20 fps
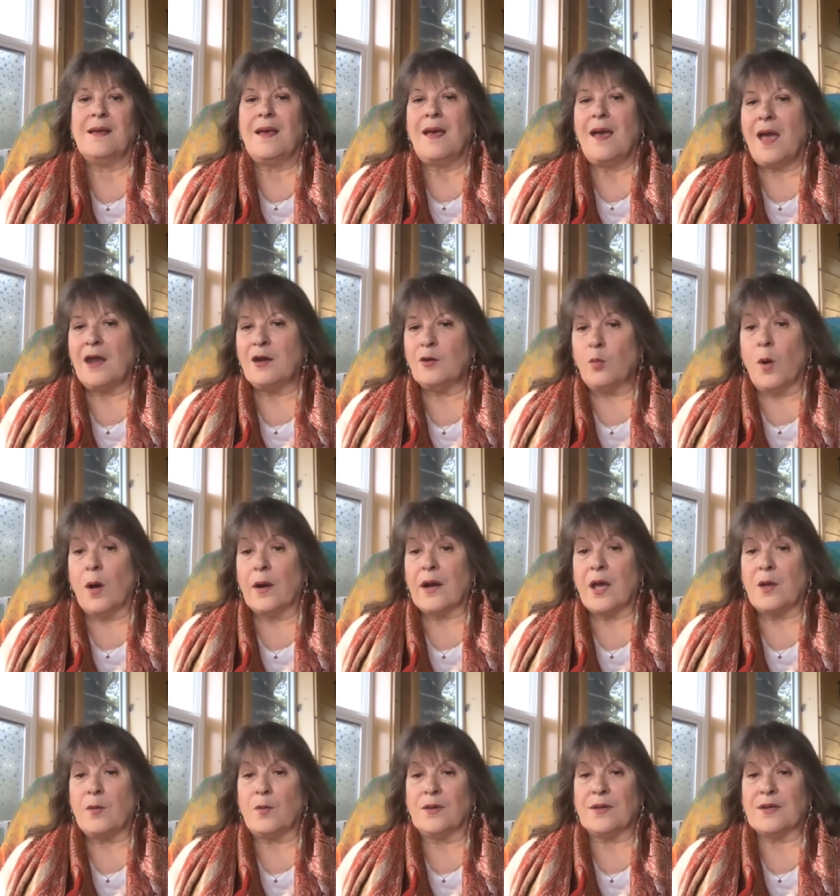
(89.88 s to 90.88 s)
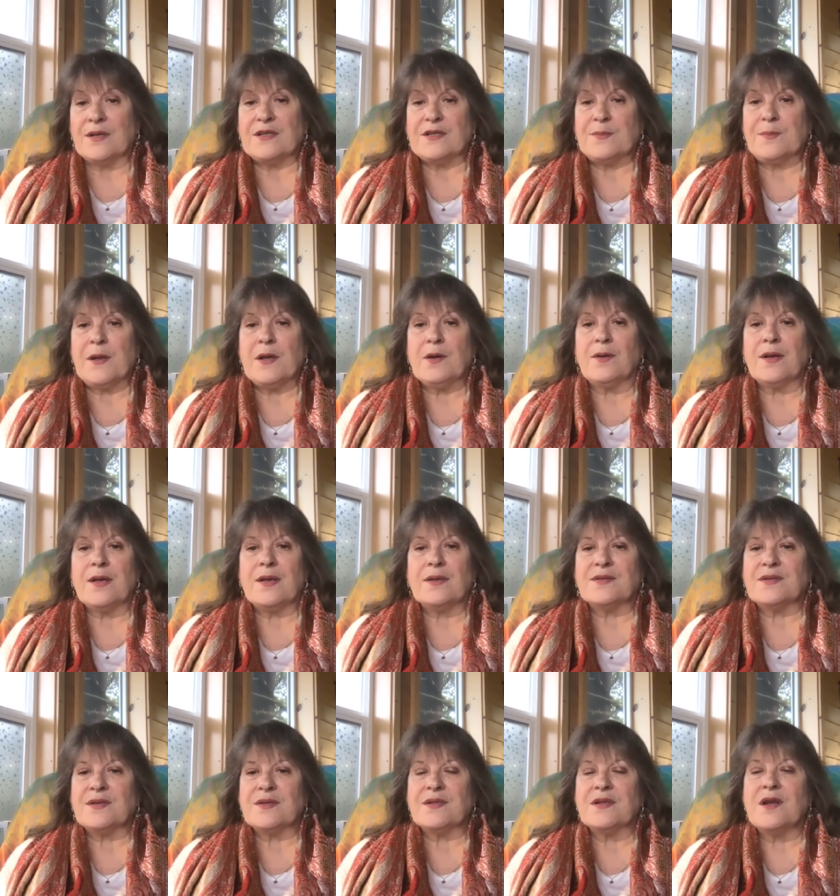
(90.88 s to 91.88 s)
and what I will
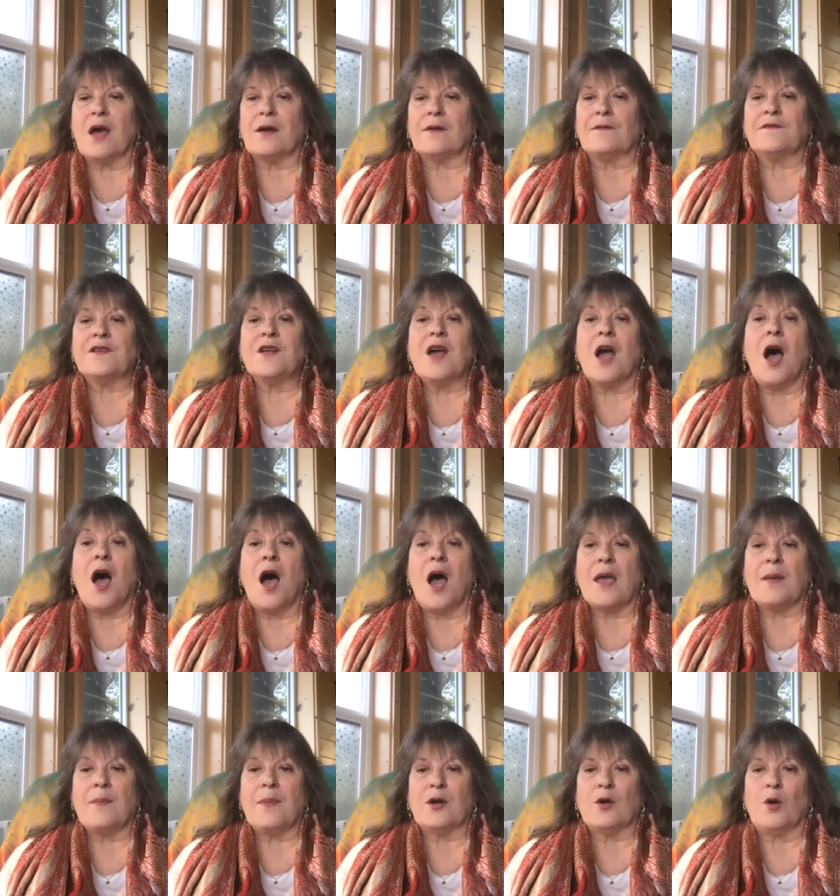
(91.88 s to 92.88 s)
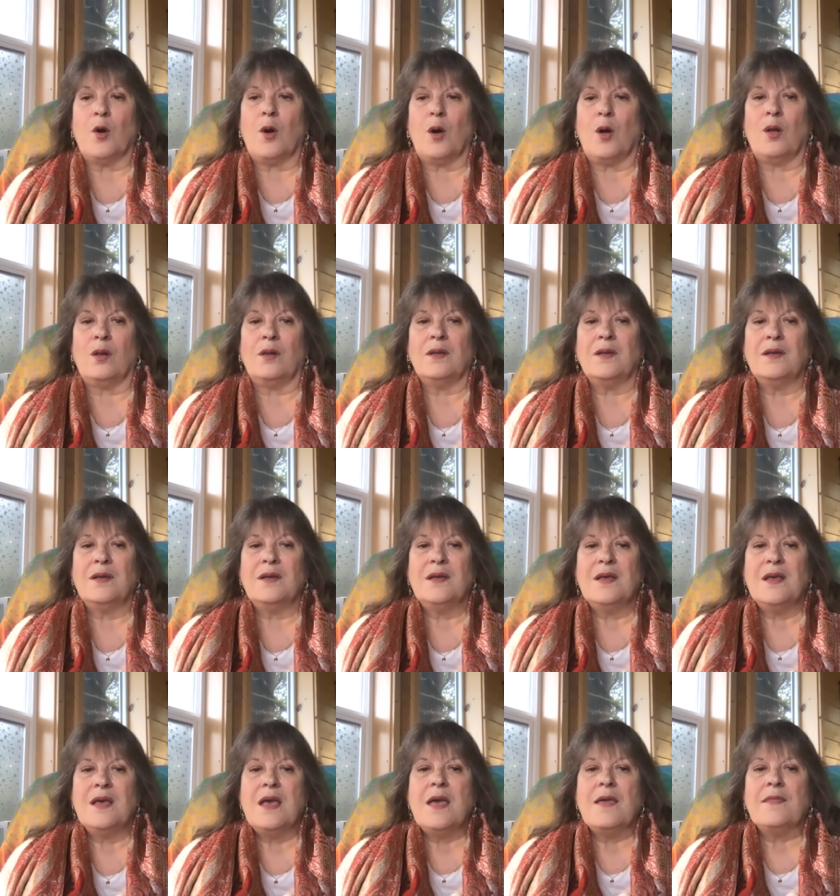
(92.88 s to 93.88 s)
experience is not of time at all.
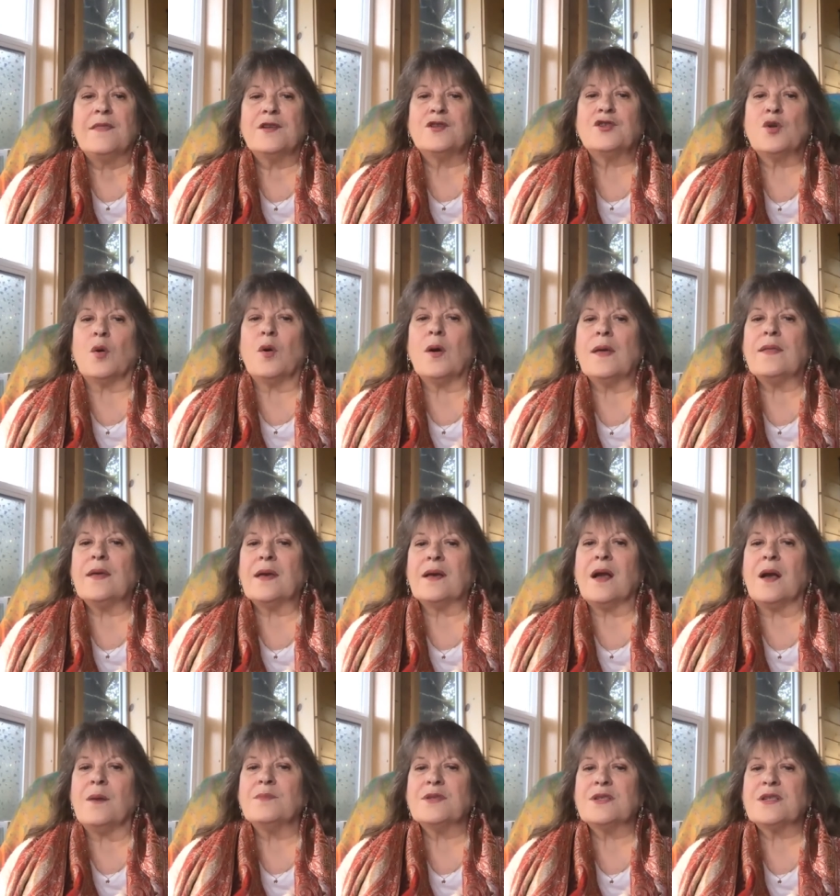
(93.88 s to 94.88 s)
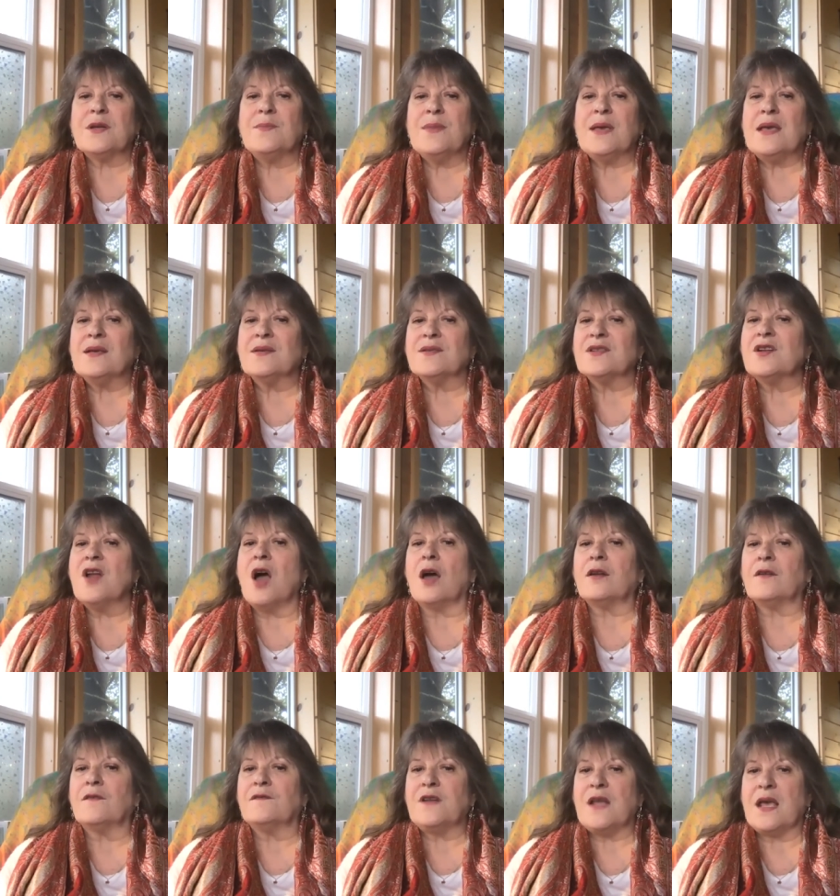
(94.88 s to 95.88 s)
The joy that comes to me is
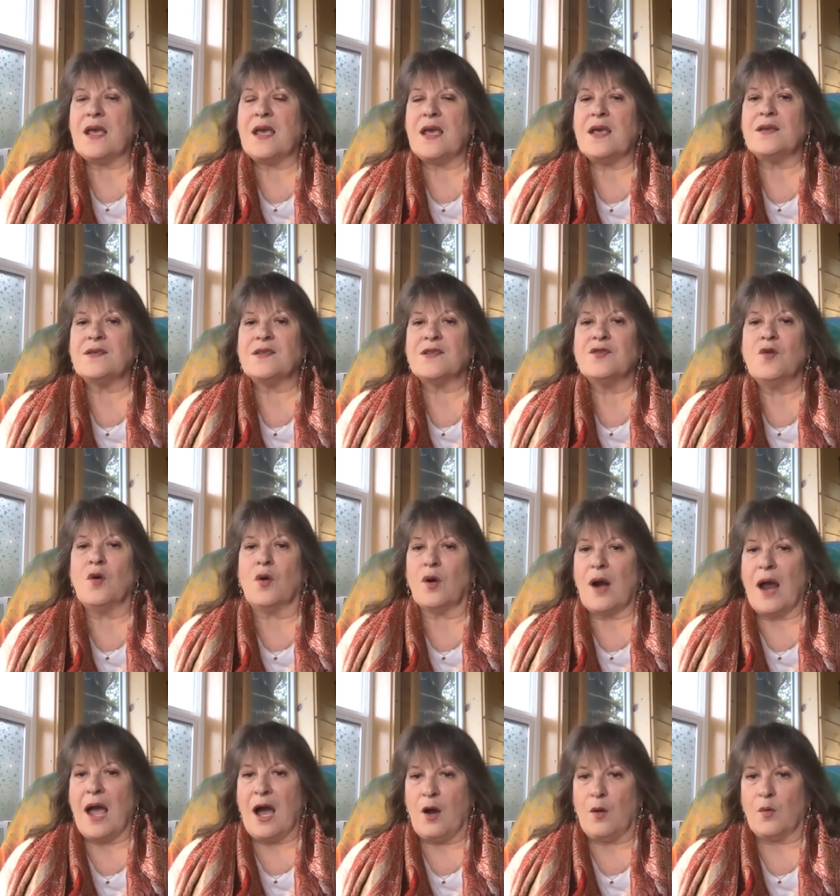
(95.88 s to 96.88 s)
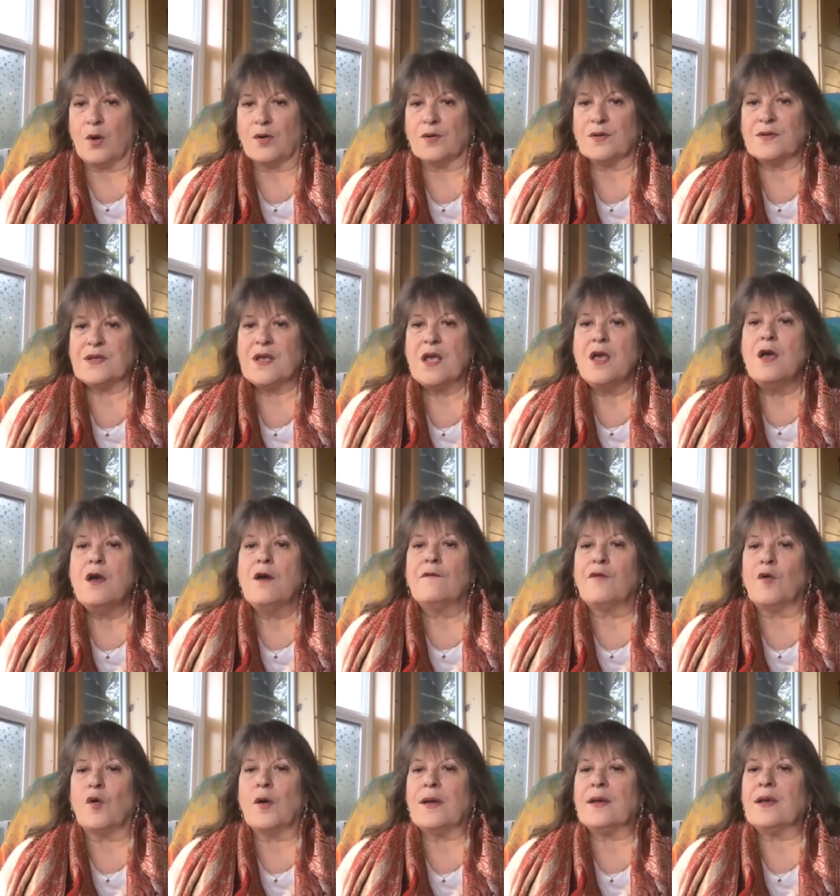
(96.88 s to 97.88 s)
not of days nor hours,
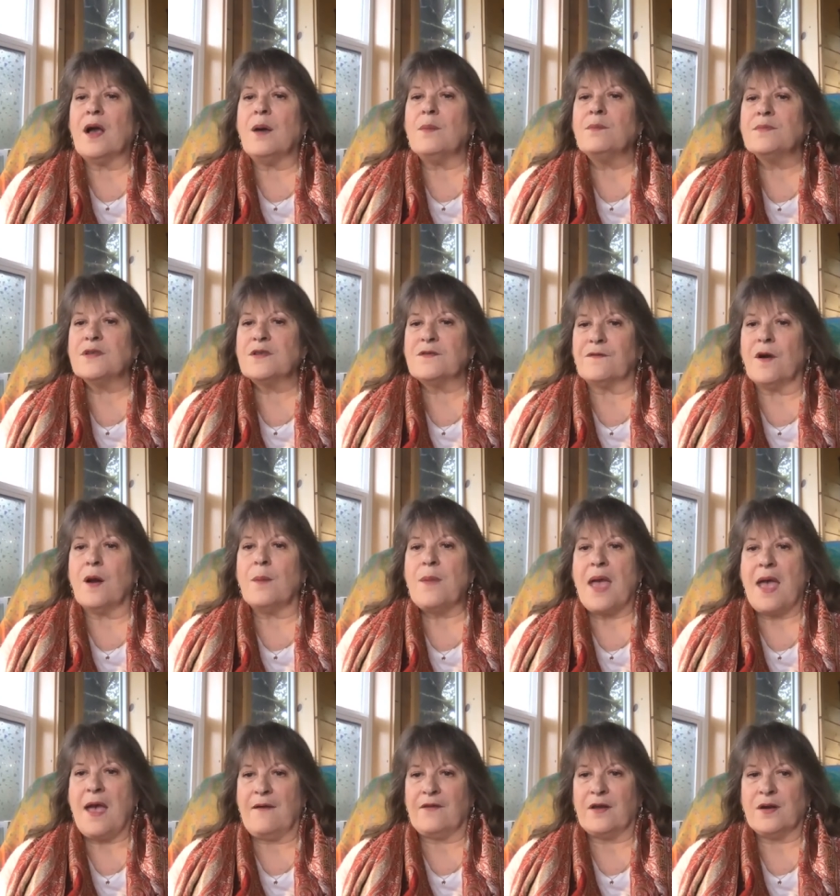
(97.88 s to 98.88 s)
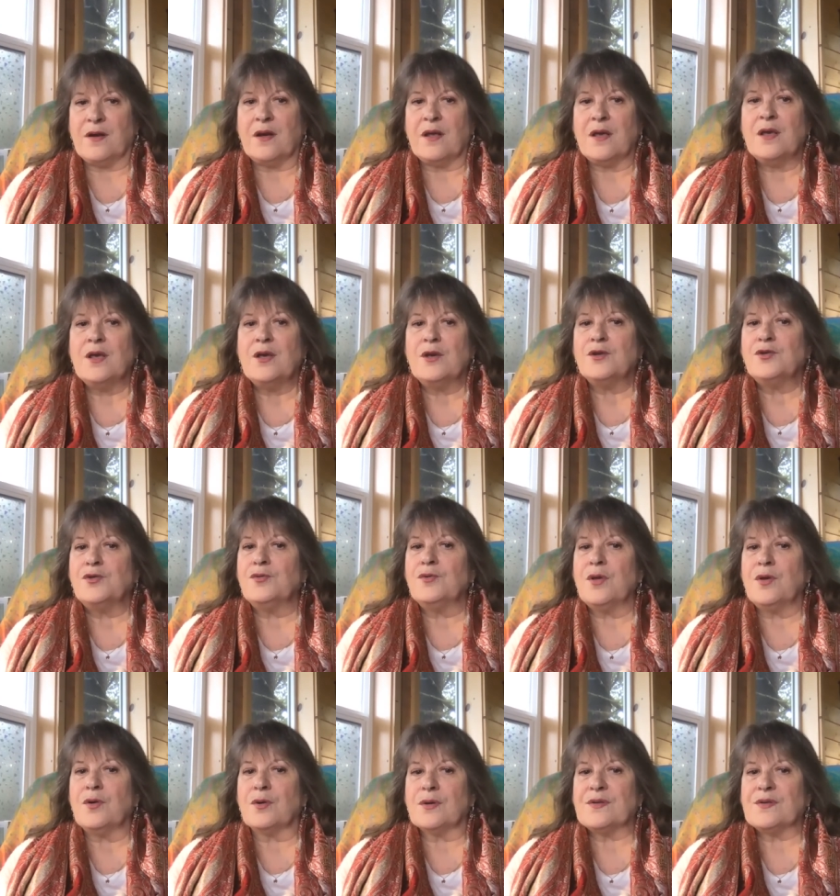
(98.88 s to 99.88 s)
for it comes from heaven to
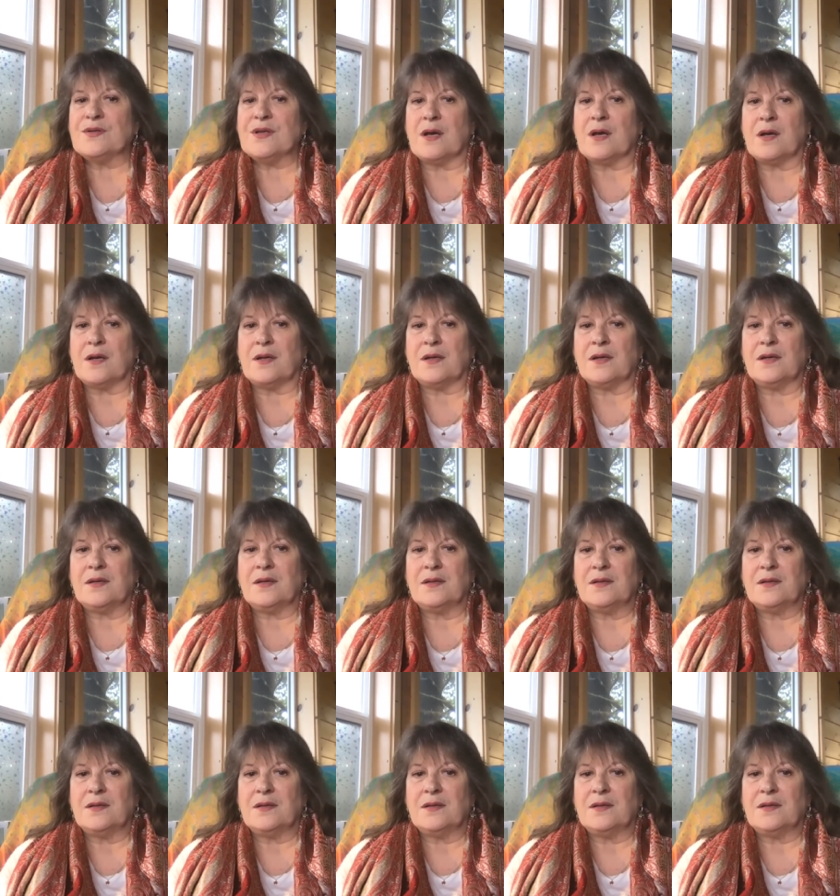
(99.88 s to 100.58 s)
your Son.